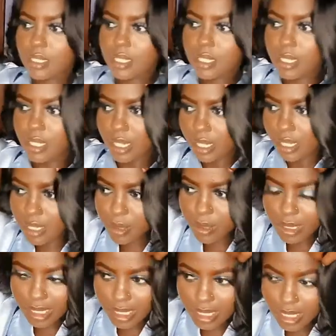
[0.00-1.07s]
see let's
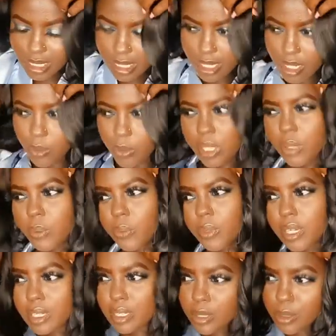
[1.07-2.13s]
let's see how we can wear
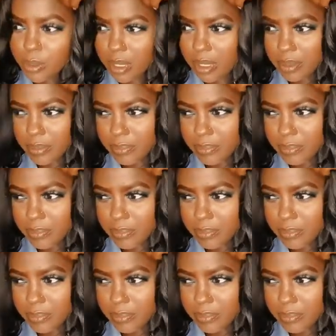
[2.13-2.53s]
this one